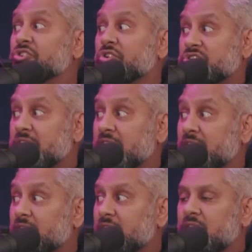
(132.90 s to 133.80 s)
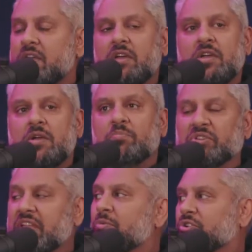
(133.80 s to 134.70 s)
or your second. Right.
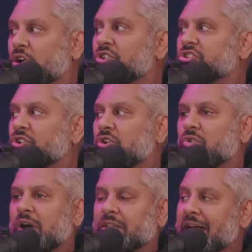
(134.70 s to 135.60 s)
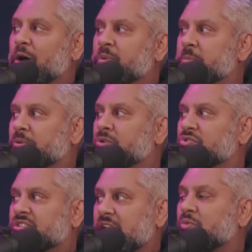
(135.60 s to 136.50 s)
But they would also allow people who
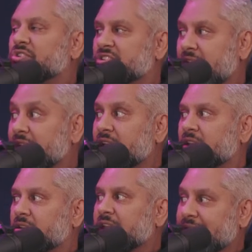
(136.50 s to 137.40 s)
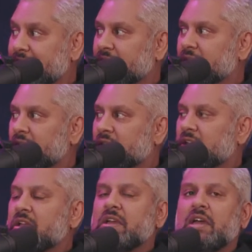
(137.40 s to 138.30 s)
say we're second in
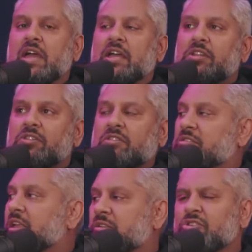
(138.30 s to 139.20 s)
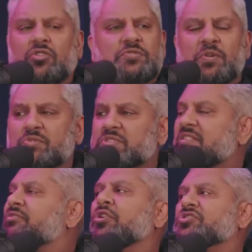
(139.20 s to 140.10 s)
and that you know this person would say
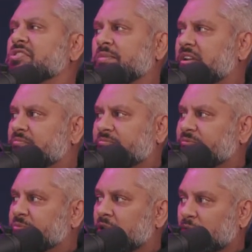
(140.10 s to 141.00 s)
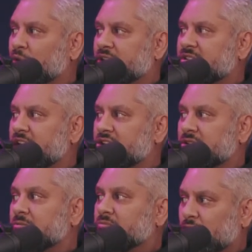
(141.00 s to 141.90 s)
Virgin's my number one station.
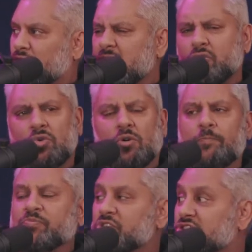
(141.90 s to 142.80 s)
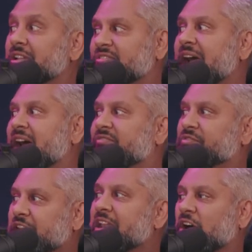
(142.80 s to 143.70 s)
Mm-hmm. Okay, cool. You still have to have
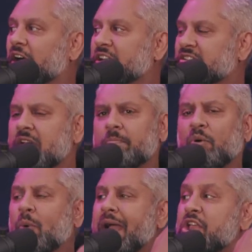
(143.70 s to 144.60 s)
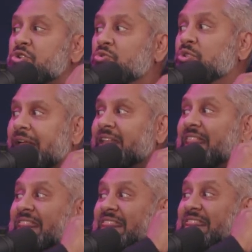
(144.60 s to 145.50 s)
that audience, but why are you
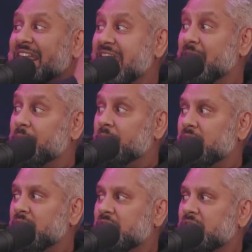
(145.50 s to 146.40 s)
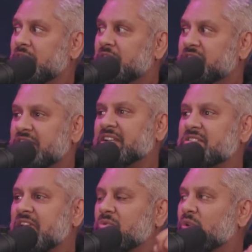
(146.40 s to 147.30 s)
letting them
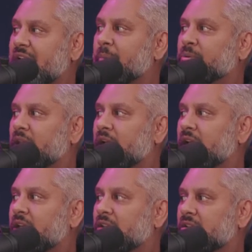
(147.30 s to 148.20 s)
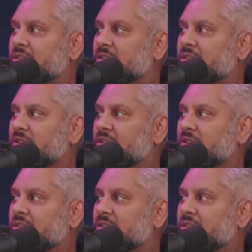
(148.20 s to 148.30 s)
dictate what I play